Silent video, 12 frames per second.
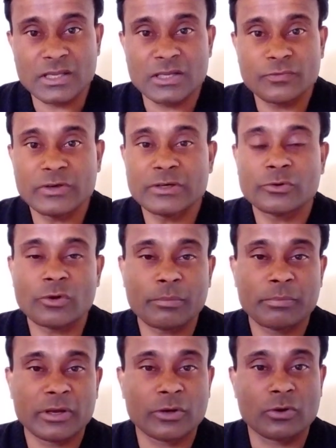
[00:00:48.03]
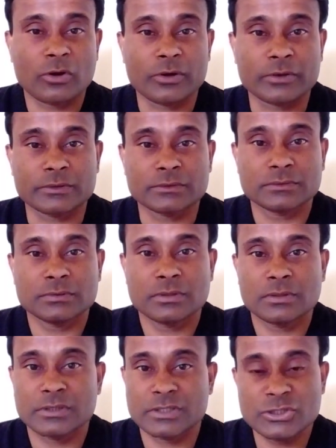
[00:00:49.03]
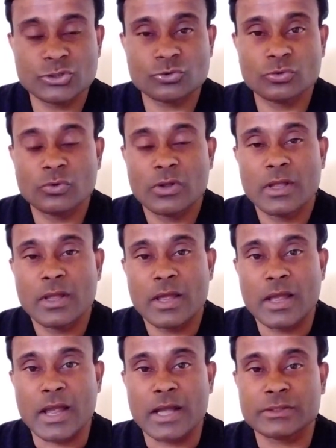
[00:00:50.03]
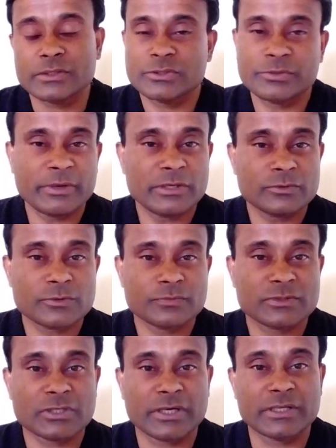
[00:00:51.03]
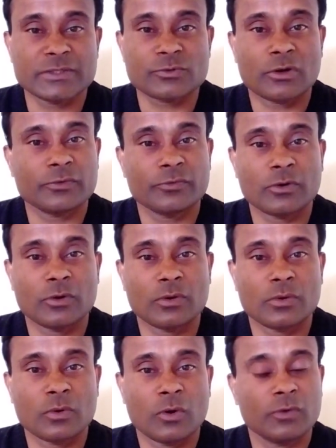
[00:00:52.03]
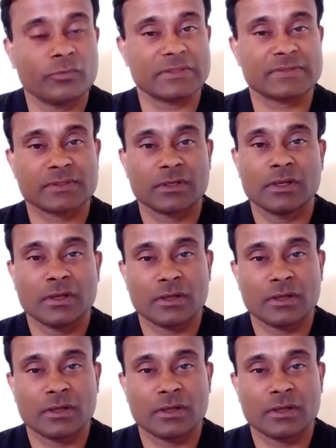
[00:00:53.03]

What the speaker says: event, topic, or issue, and the tremendous of studies always